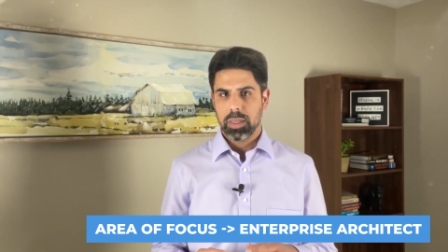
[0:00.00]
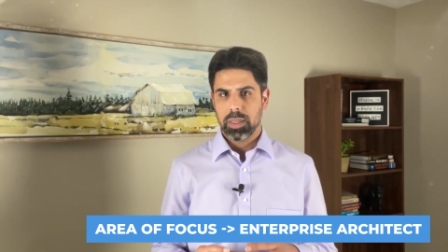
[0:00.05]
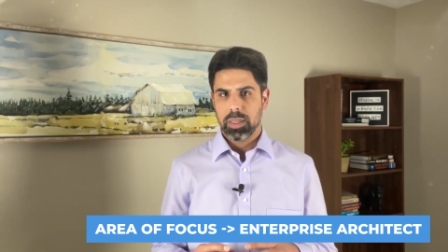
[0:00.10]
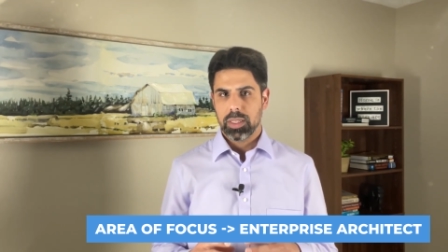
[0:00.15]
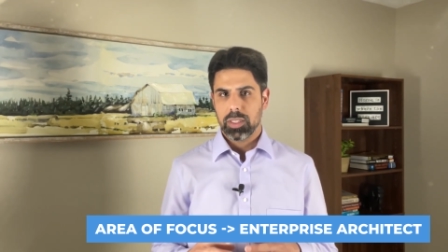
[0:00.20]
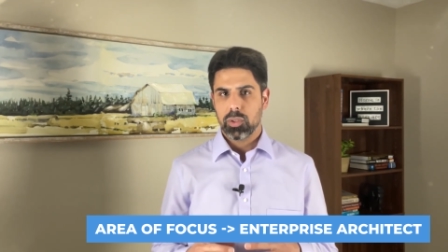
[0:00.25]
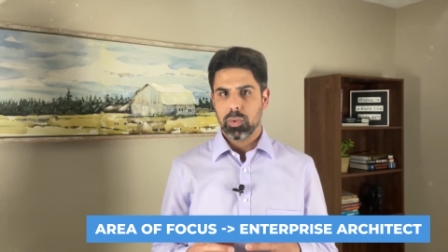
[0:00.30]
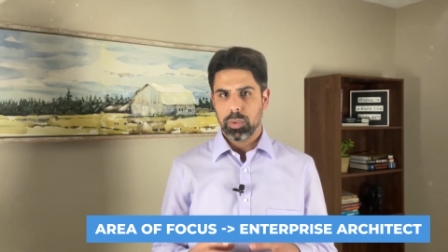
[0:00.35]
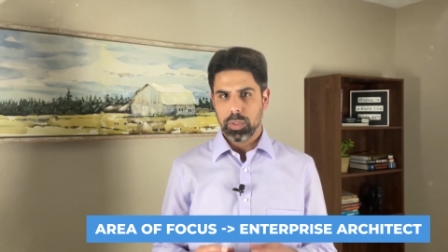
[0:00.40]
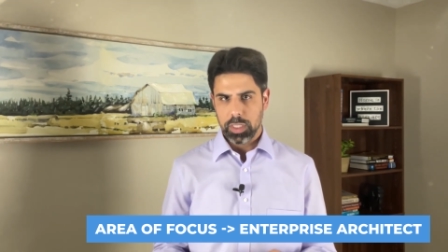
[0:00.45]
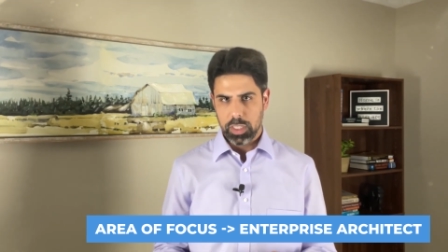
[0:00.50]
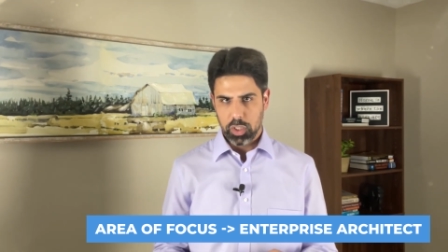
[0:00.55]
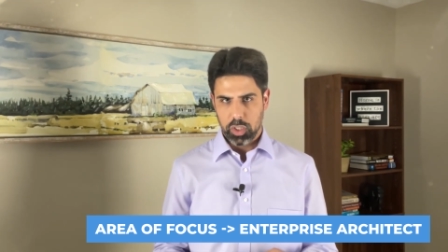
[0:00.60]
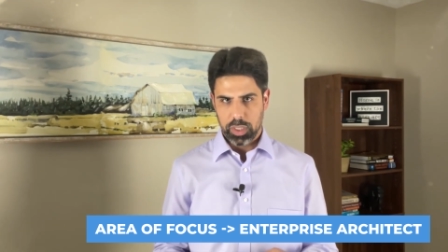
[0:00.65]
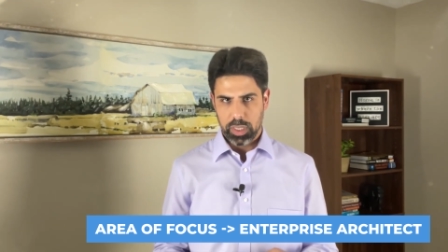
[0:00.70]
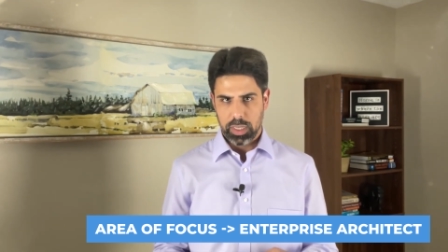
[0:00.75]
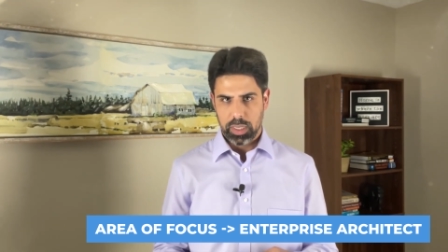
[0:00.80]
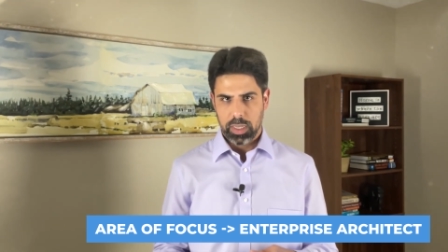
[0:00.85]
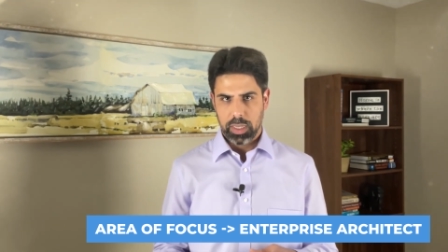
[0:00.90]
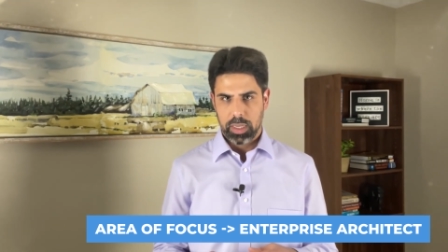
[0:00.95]
strategic
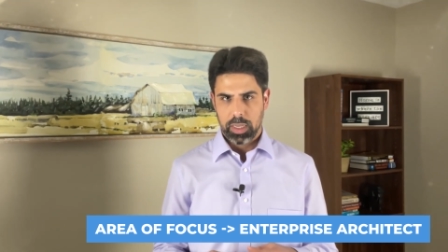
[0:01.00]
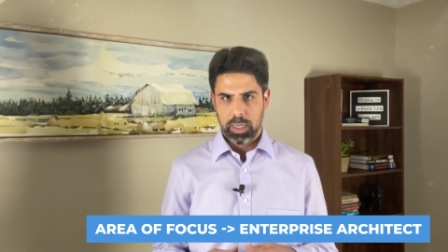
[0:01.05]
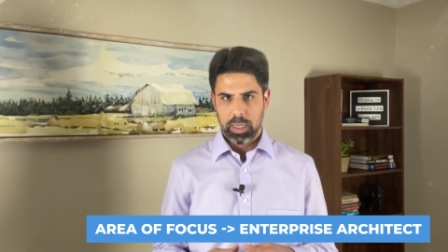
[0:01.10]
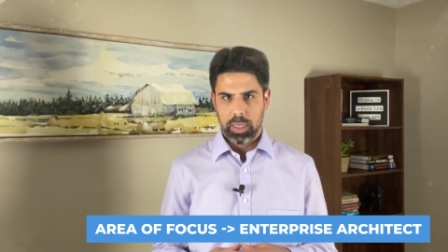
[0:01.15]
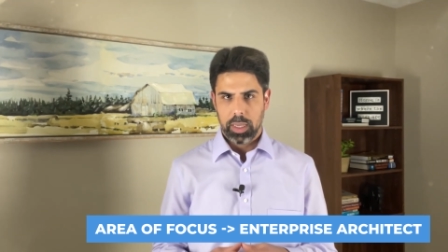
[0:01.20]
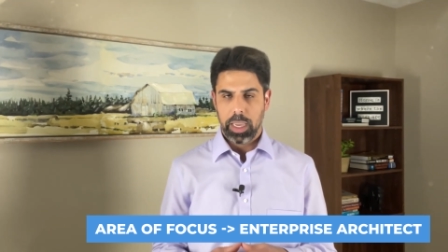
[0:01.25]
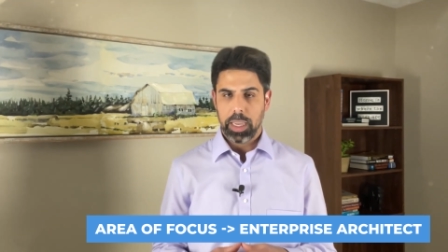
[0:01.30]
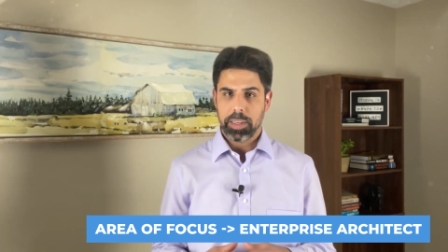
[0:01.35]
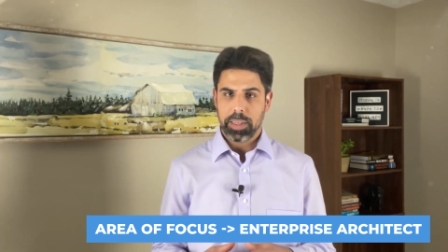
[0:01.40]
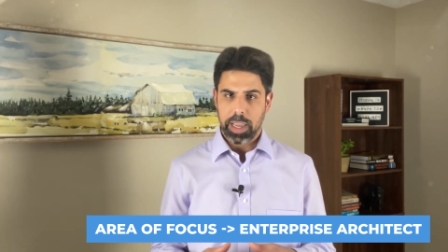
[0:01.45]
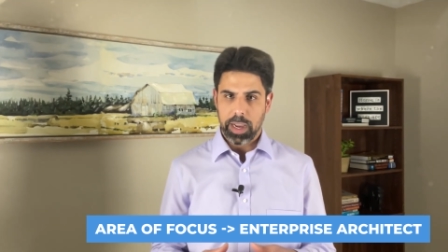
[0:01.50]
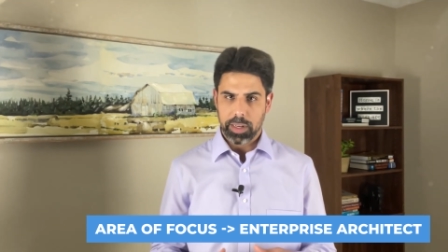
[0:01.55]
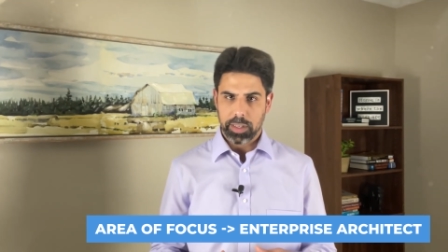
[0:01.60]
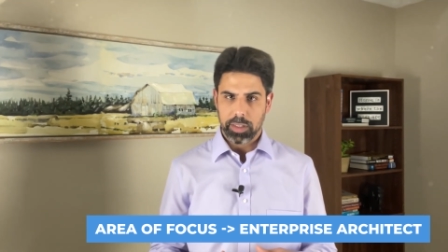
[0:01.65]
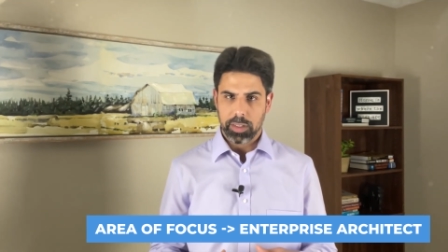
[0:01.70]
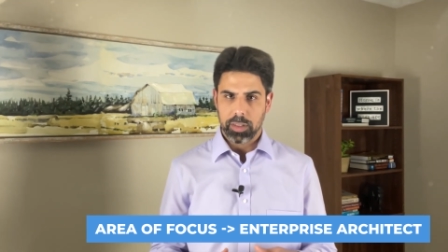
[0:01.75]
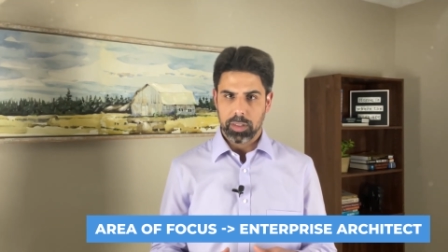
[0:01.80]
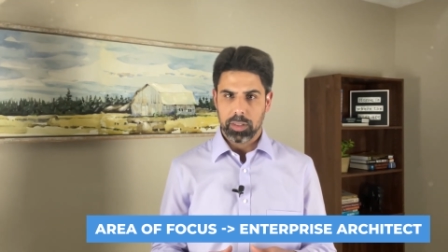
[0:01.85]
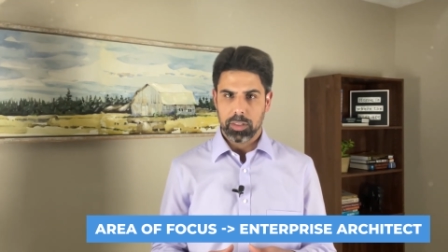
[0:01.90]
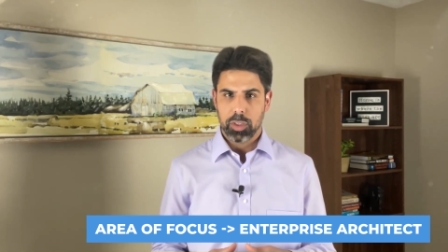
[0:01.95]
and
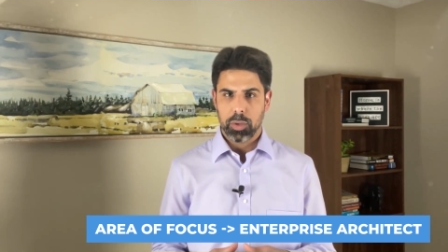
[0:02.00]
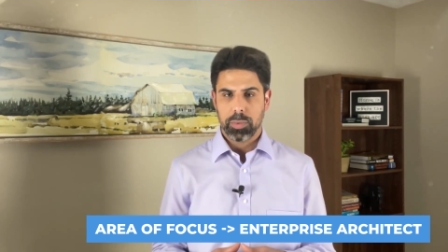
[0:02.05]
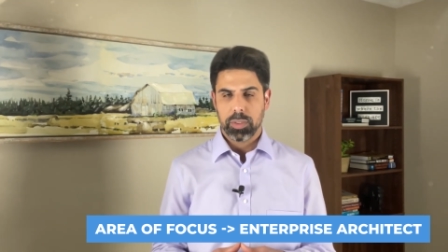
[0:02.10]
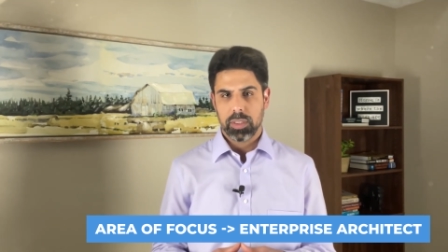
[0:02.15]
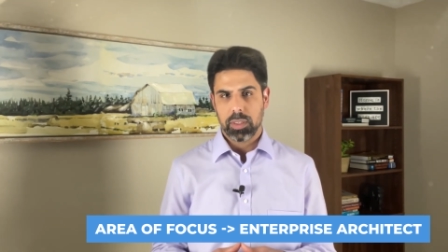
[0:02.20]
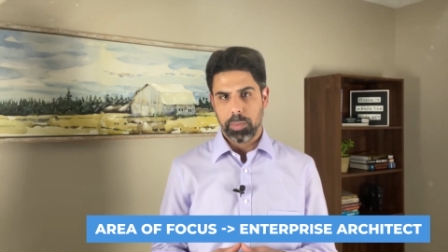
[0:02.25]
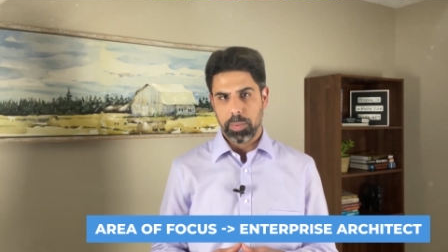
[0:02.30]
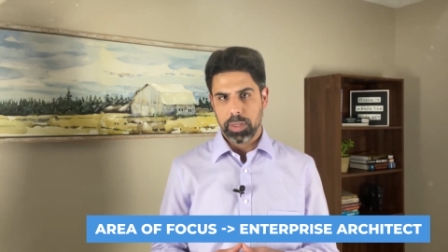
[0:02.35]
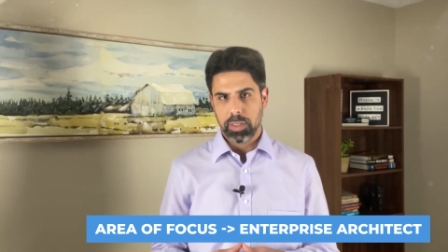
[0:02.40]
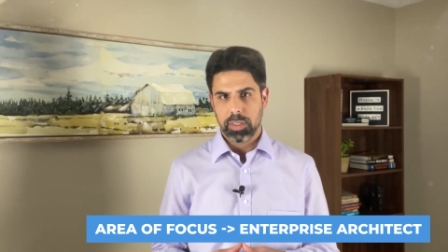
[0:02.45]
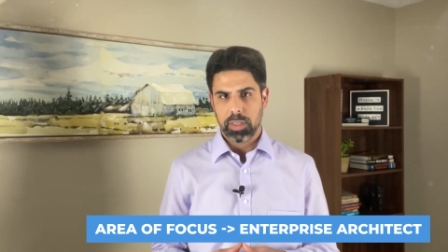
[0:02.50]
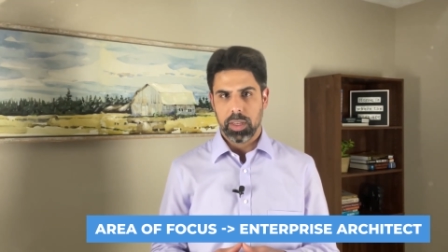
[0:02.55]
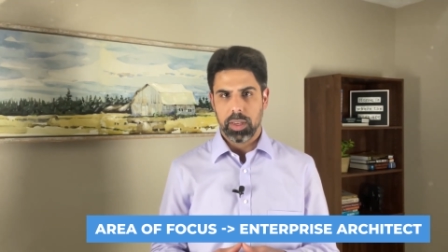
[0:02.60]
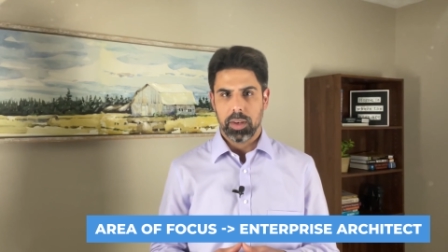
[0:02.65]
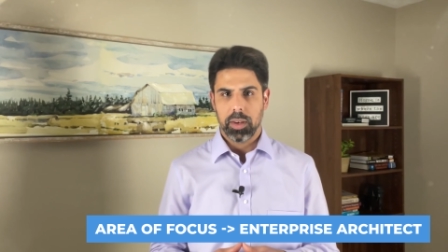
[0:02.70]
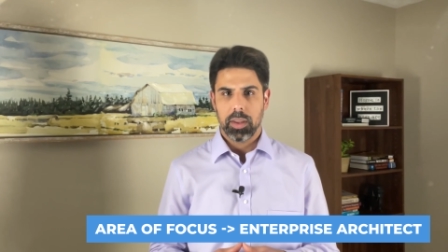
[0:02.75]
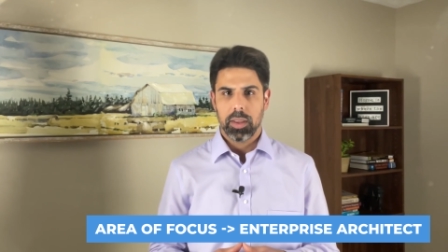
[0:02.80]
tactical to some extent.